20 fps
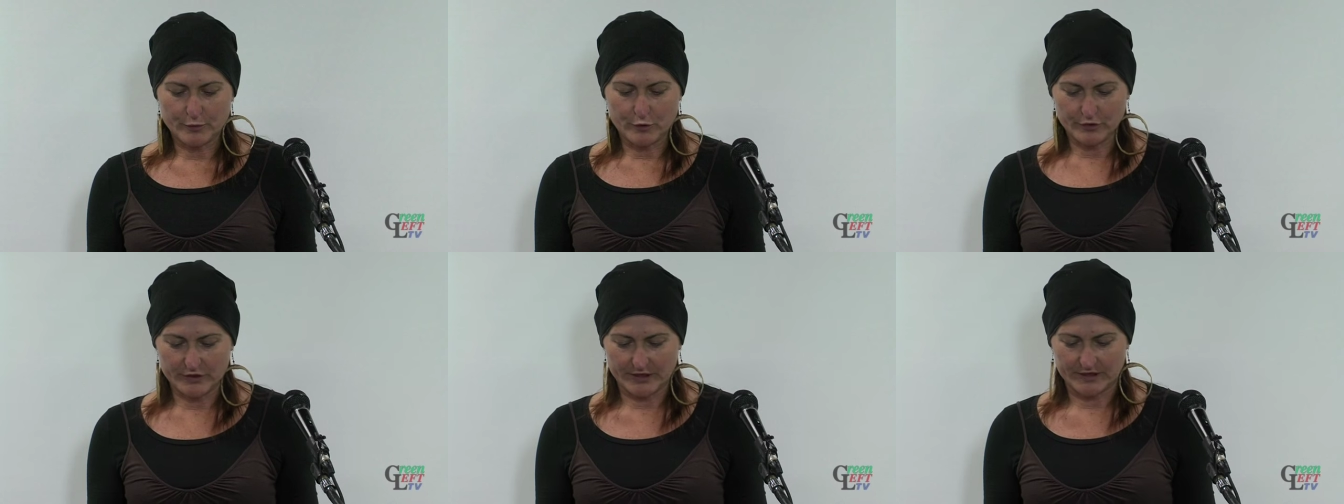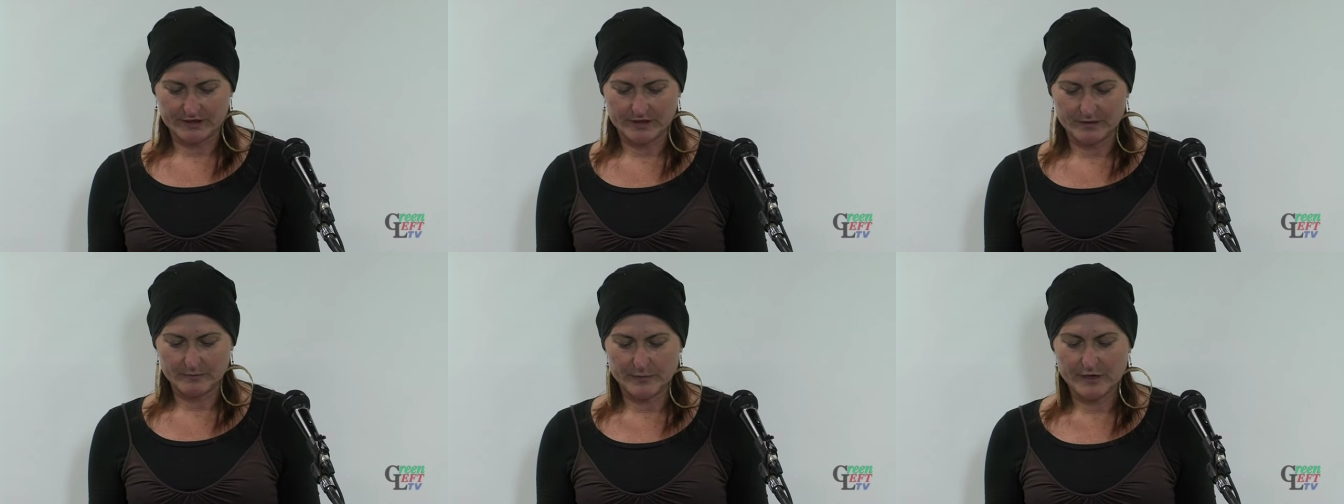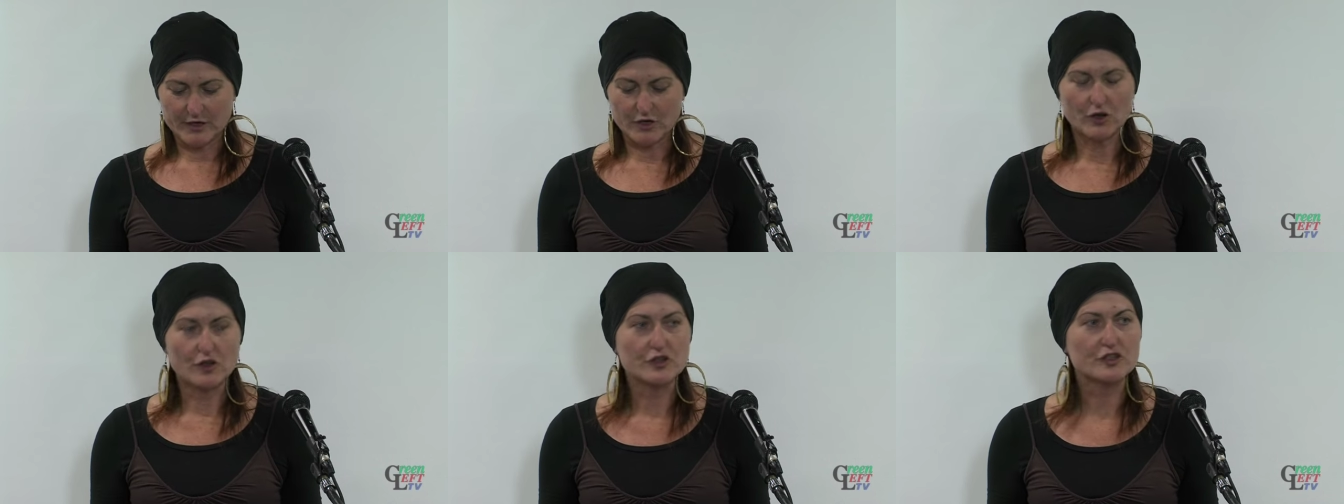put it,
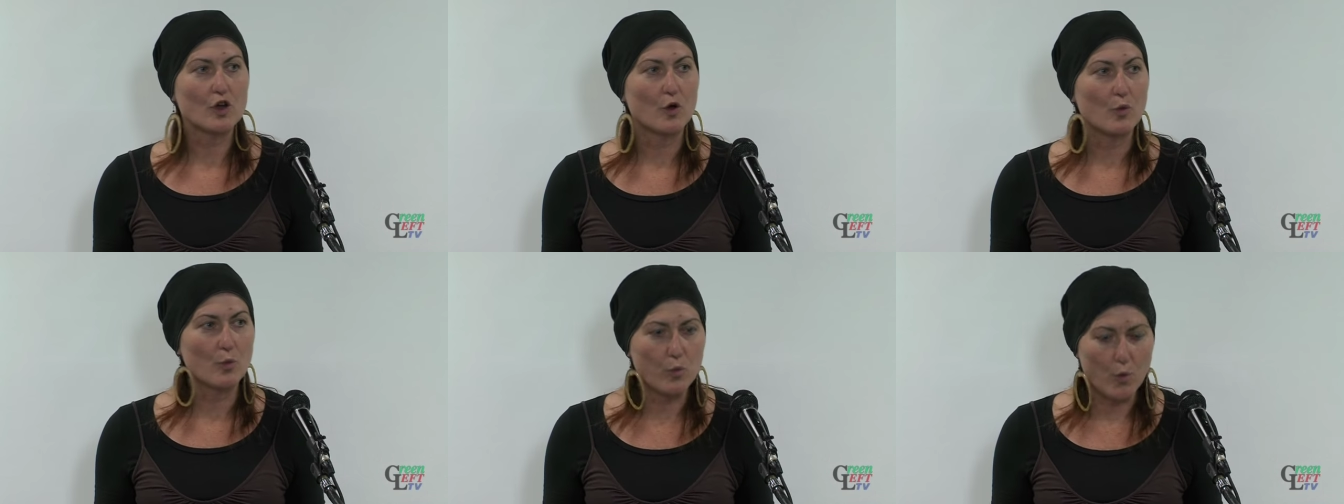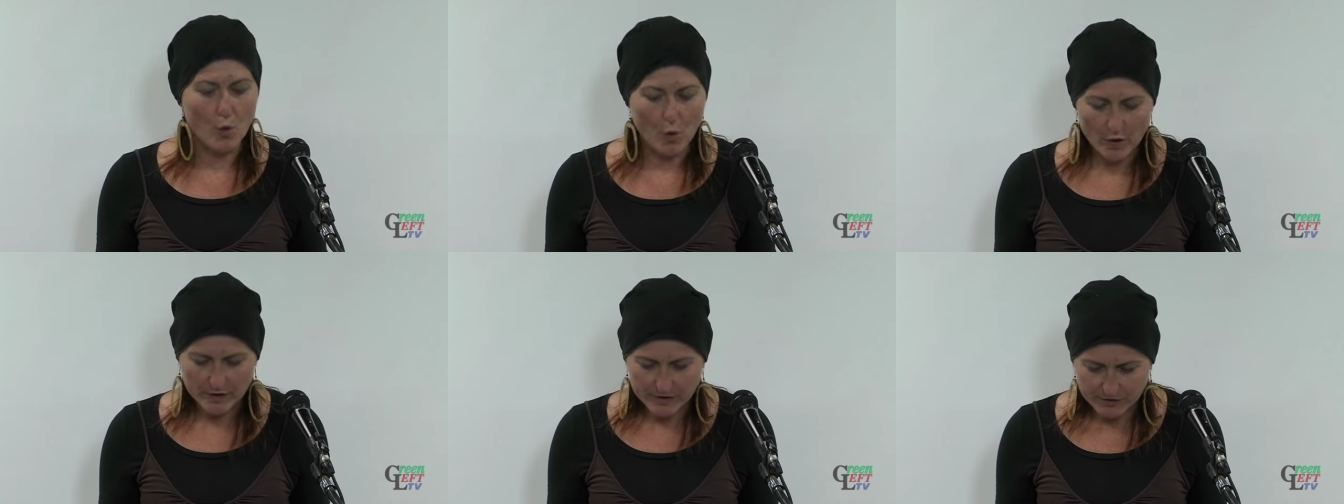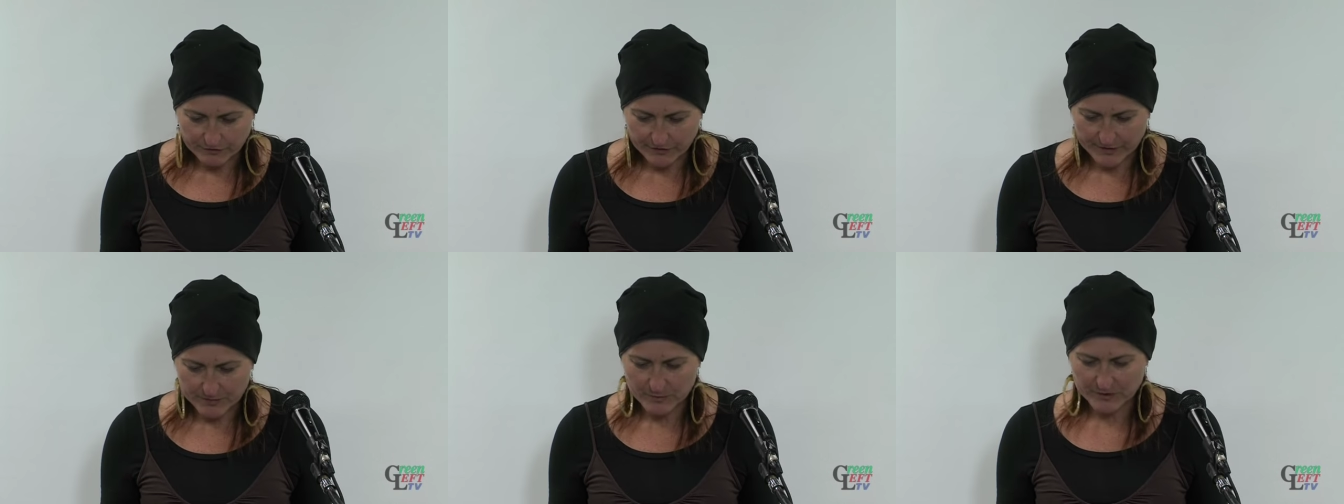because a war
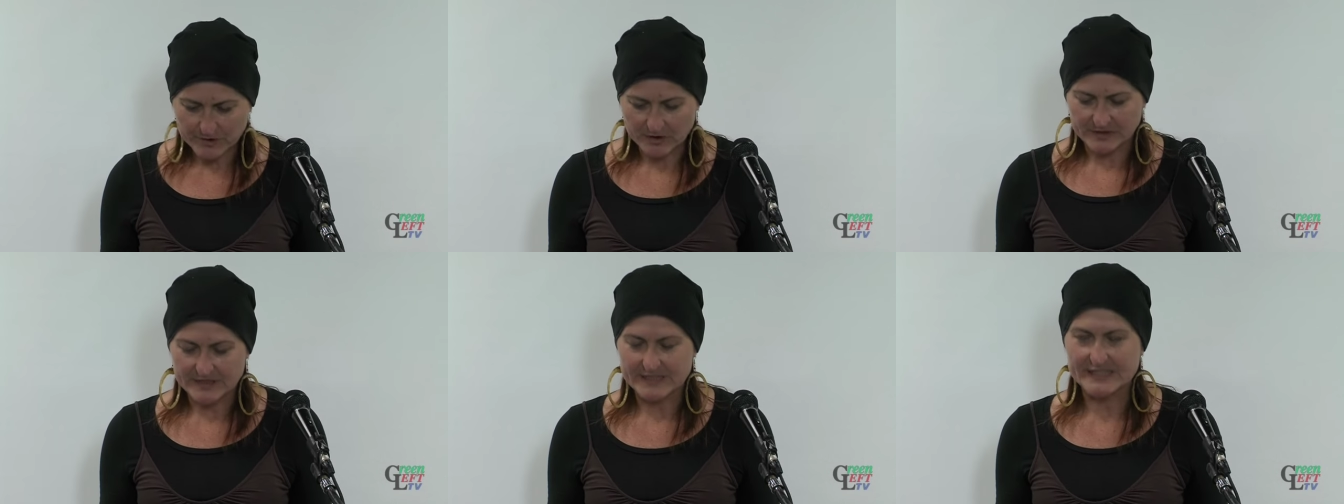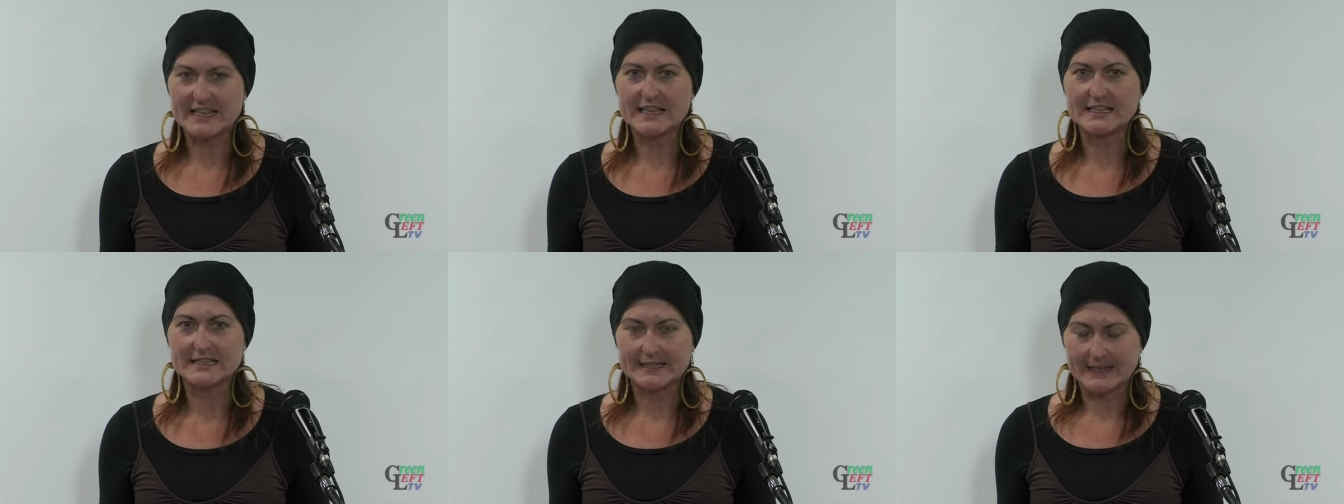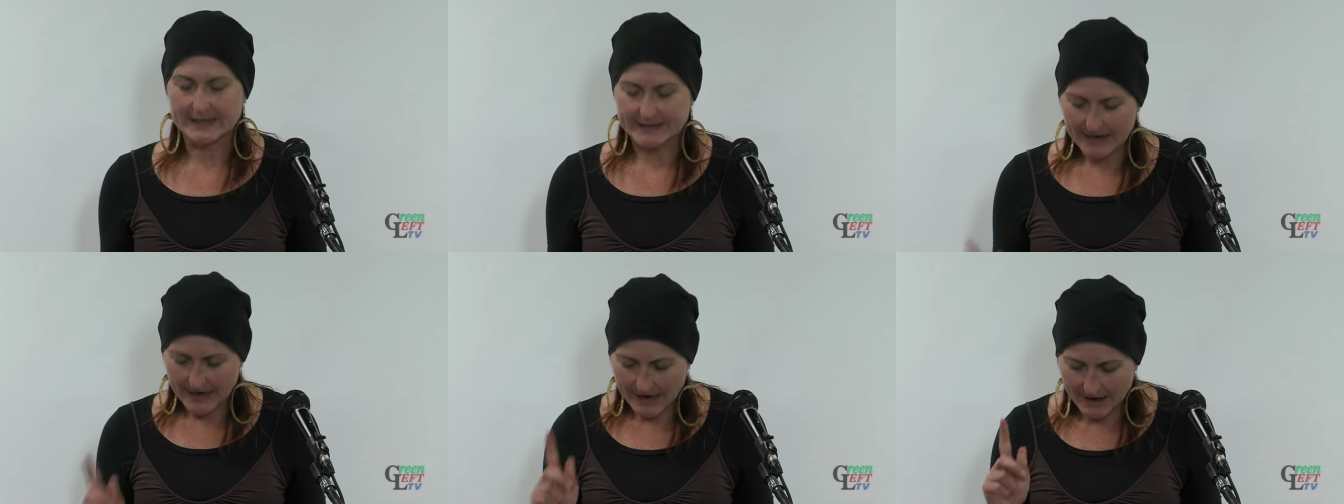criminal sits at